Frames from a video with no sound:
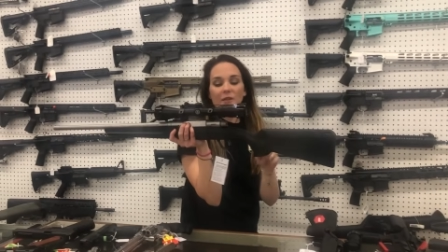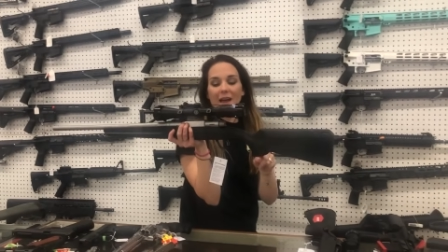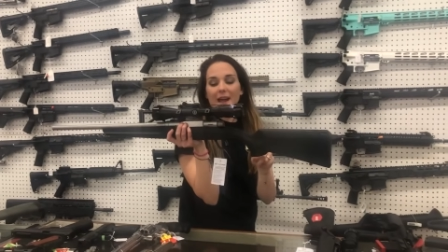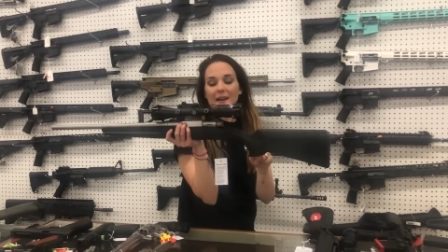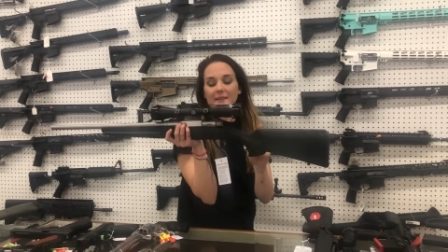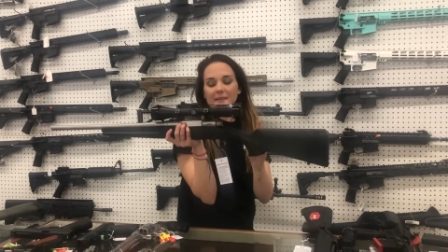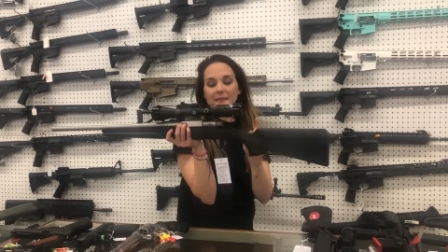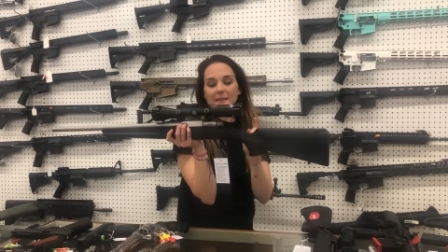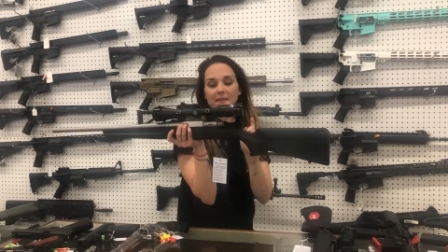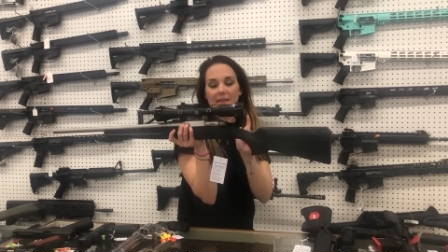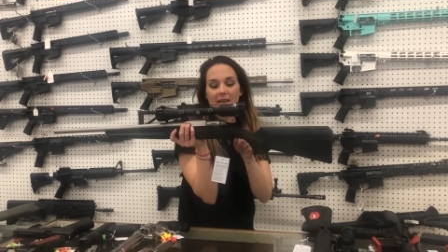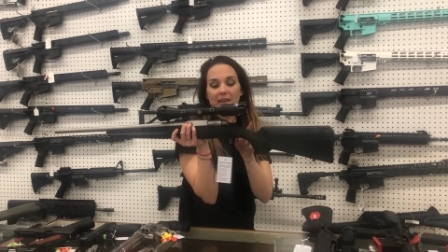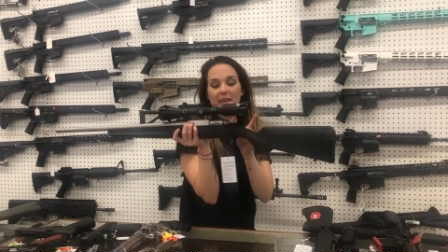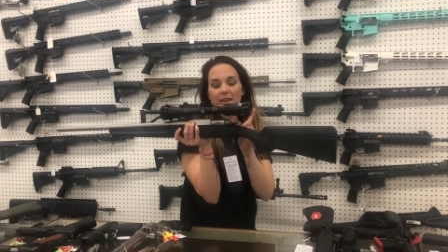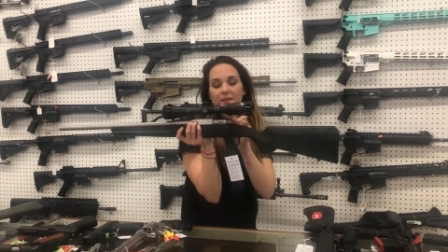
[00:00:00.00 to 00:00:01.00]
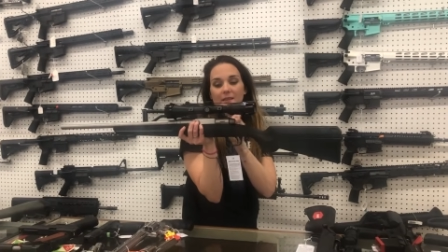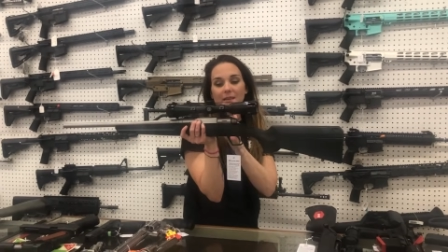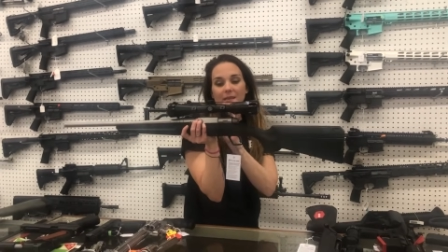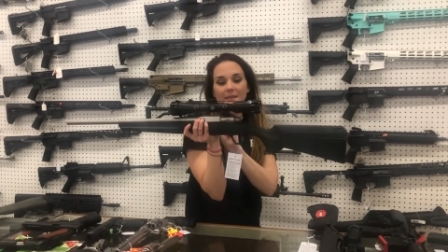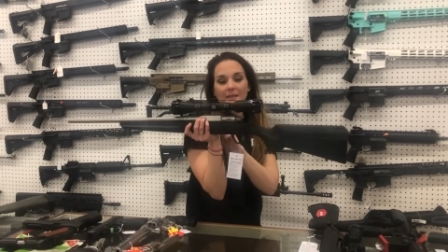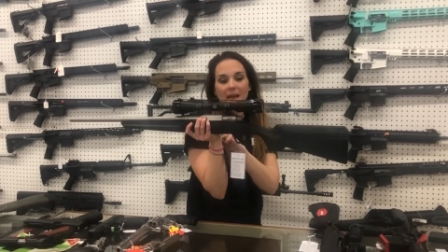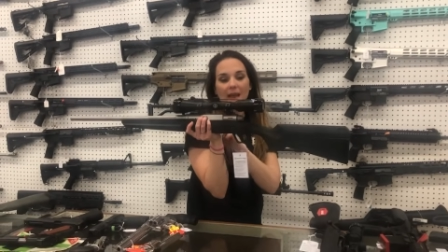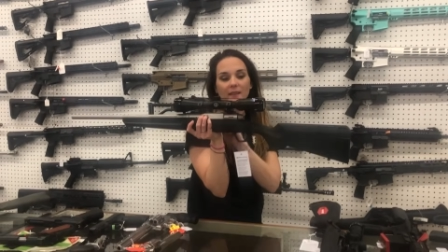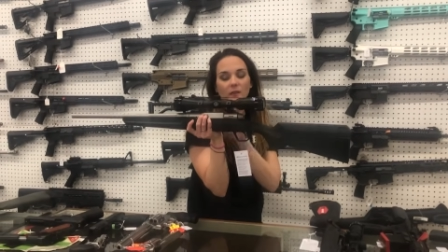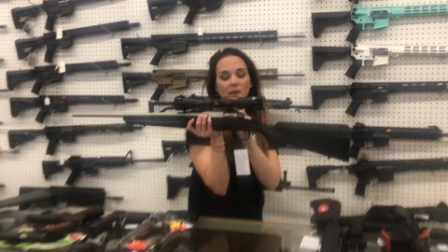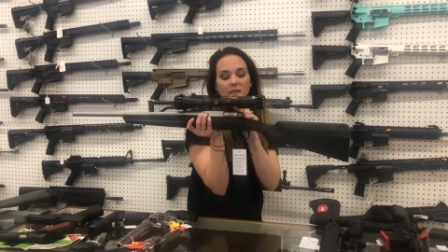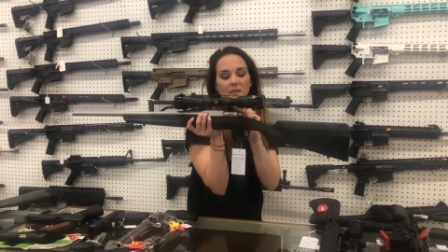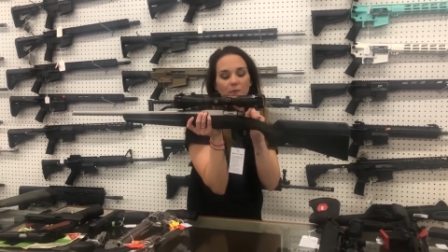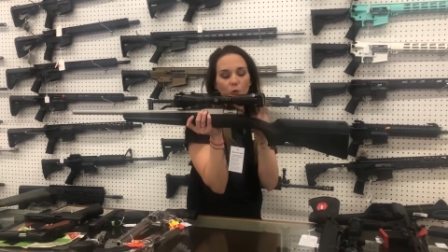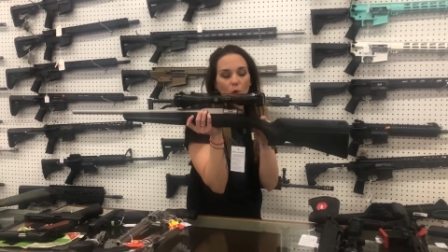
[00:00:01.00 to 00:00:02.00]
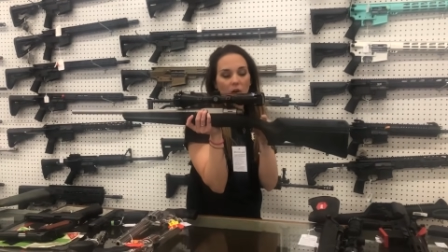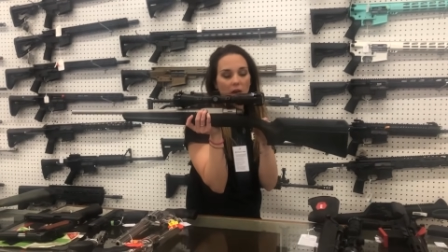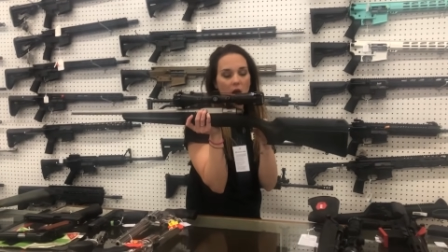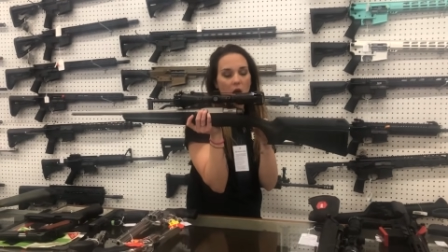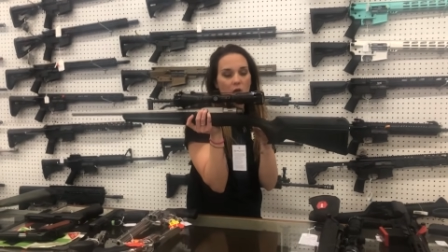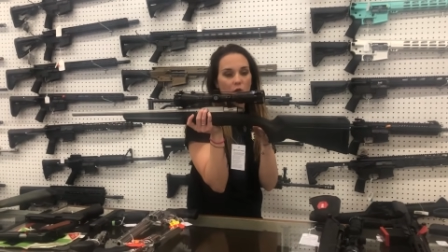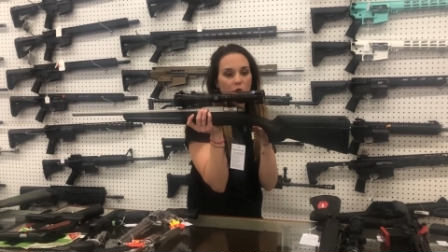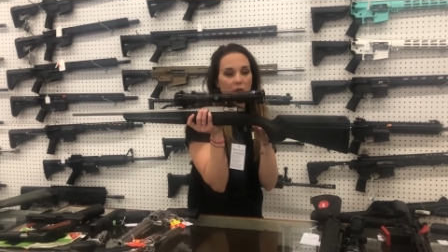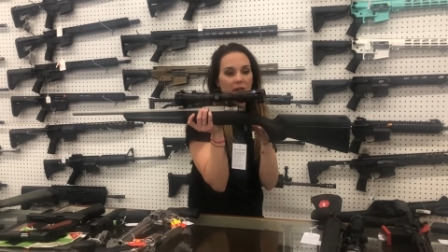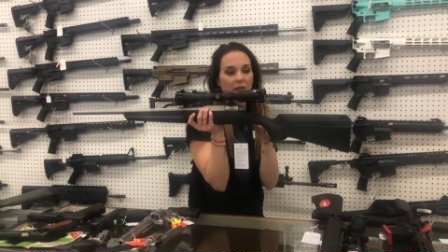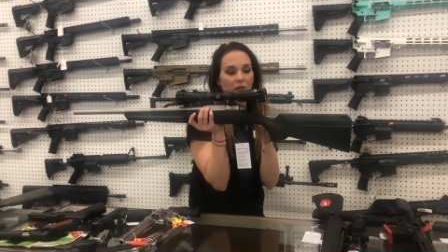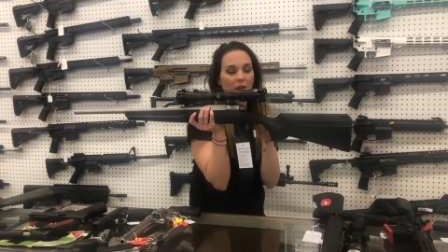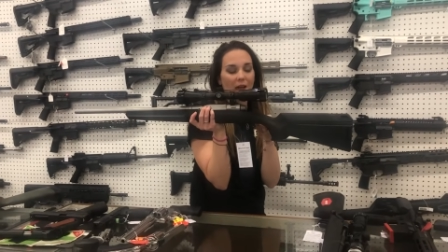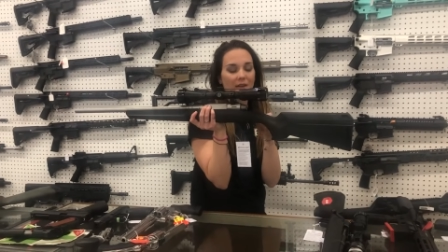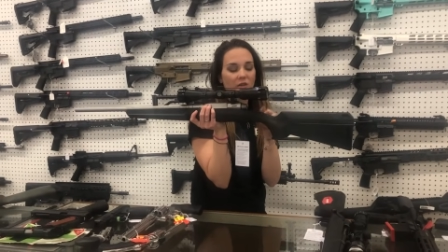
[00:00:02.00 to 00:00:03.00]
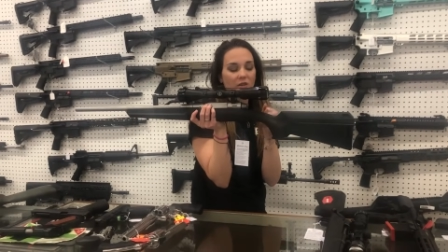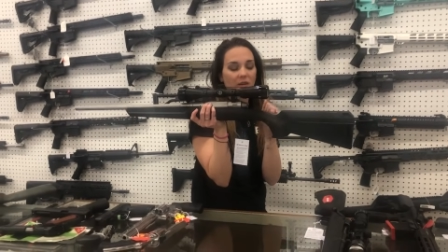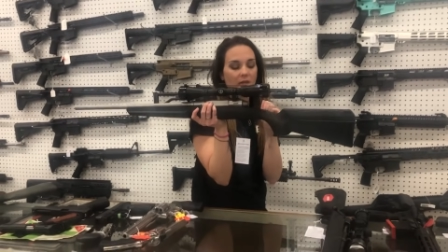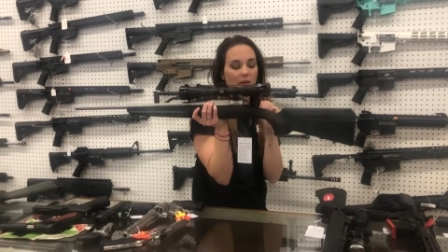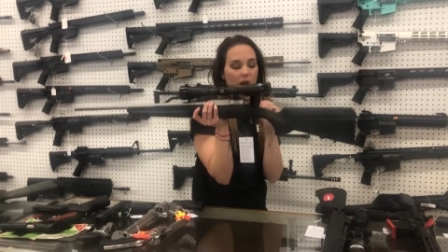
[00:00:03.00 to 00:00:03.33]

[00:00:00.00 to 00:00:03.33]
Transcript: Axis in the stainless 400 Legend.